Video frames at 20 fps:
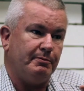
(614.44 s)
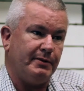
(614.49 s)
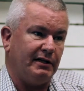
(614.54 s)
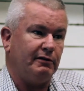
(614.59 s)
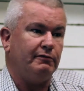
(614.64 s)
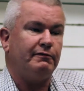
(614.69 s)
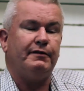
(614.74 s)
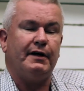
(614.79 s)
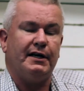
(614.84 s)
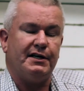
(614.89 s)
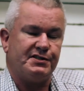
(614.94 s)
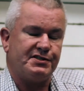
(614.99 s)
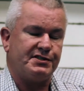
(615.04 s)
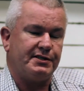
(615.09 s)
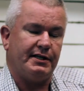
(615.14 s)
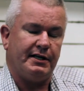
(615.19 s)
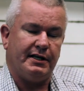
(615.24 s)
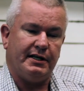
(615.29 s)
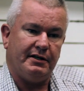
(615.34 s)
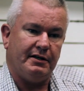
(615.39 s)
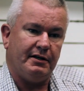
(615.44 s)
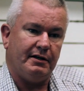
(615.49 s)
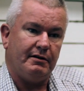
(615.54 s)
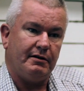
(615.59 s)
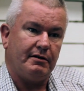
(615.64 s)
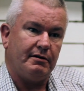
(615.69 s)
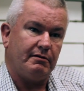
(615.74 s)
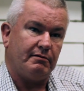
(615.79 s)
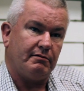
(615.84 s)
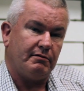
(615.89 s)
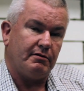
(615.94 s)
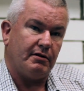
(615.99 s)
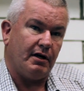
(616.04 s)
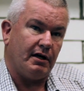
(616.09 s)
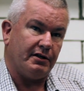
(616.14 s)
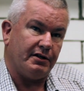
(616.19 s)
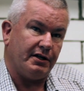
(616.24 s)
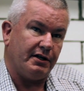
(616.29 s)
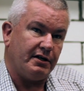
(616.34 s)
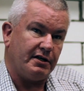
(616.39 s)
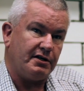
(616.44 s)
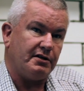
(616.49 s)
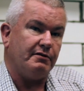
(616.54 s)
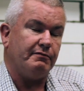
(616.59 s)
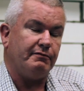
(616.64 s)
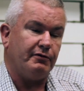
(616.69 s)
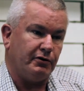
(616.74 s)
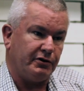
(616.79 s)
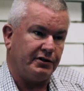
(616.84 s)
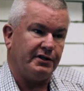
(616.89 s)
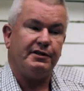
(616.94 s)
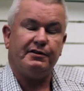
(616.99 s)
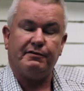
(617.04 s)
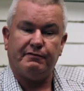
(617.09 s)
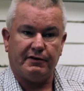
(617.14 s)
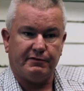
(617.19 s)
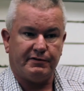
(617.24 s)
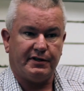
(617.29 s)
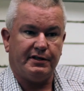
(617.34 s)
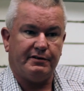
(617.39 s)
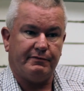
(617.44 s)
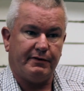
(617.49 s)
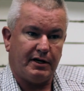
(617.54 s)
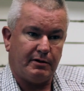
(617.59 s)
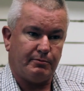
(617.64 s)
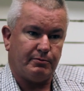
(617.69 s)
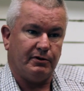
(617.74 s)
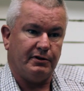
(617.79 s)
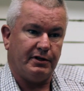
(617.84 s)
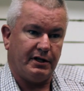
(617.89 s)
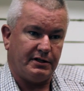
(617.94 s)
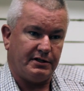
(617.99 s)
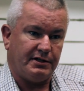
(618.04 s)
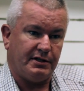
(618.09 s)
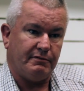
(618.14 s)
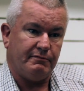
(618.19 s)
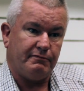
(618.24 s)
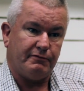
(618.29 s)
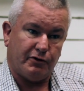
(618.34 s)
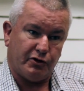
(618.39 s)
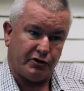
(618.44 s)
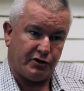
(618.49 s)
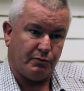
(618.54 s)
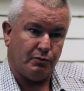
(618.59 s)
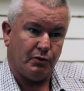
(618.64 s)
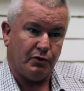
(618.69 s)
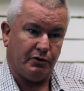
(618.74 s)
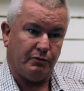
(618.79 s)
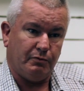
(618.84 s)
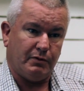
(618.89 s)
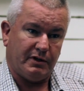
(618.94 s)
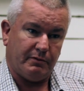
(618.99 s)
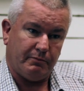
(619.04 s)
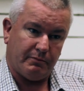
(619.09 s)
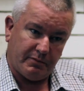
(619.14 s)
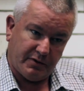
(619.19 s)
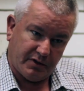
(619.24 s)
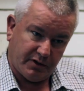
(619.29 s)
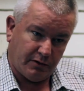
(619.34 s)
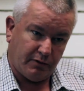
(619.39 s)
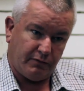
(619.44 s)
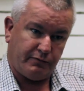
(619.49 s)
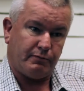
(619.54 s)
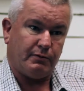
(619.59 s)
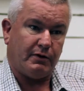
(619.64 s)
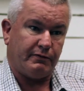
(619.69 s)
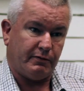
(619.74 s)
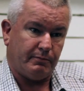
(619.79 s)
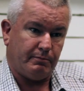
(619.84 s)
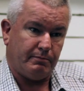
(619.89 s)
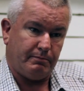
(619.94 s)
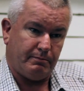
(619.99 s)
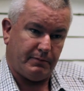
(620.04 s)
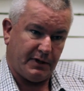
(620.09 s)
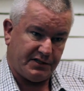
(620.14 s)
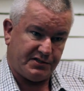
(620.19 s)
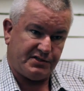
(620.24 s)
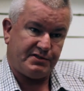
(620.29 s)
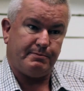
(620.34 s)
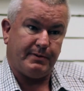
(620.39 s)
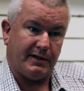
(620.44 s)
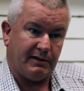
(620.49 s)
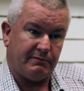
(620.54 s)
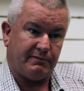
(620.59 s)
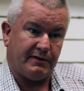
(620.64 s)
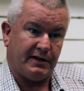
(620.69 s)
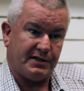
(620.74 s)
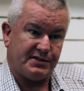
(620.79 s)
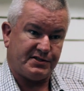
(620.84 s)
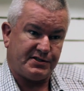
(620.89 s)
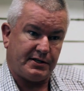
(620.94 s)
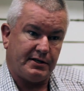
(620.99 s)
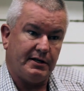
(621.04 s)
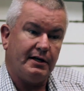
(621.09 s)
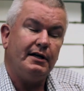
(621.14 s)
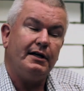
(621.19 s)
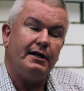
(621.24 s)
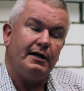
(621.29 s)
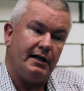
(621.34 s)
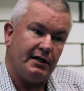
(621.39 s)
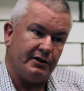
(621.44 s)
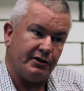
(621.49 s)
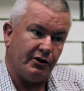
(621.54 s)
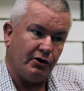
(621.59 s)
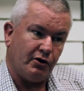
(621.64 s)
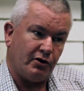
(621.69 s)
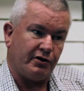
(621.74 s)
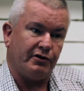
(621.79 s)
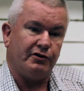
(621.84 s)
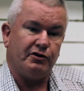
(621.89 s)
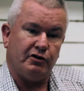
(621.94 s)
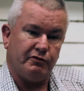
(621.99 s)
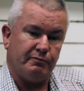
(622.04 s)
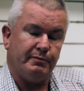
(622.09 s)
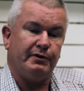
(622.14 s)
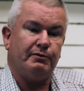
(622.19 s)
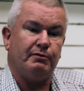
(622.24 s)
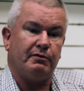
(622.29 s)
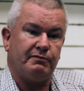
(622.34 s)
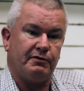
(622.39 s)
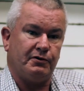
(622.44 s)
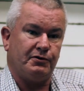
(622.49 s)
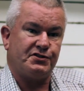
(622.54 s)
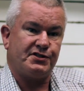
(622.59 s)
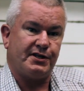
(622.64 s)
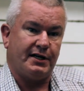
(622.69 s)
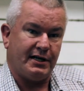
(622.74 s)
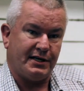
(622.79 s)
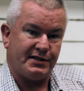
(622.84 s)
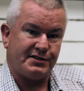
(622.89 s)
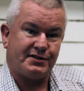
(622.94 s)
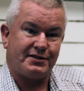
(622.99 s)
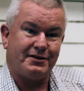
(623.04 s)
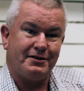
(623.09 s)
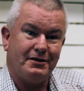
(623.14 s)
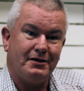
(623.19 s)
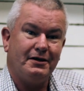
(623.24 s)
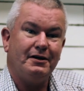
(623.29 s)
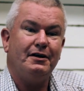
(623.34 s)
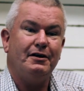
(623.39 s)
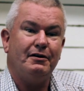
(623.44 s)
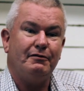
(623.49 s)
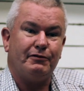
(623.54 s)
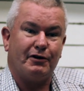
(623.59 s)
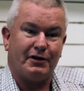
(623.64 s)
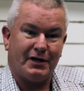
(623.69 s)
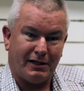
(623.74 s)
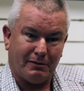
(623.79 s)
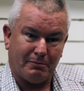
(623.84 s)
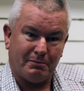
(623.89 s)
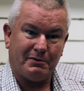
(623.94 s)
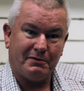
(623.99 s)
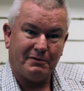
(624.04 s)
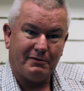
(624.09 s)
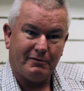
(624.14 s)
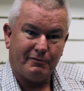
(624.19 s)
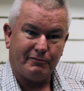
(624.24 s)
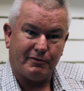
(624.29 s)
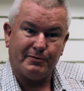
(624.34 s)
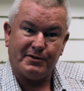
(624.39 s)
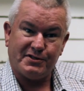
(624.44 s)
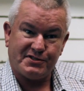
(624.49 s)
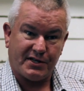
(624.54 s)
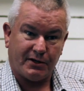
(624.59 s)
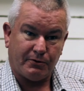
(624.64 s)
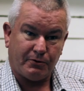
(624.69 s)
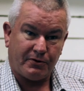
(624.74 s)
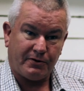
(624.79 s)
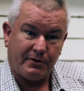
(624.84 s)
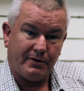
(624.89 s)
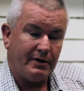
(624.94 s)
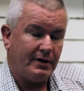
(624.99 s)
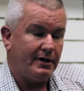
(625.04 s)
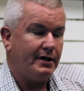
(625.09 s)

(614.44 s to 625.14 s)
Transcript: Belfast in, on the night of the 14th to 15th of April 1941 when the Luftwaffe blitzed Belfast and the Northern Government were forced to ask for help from the South.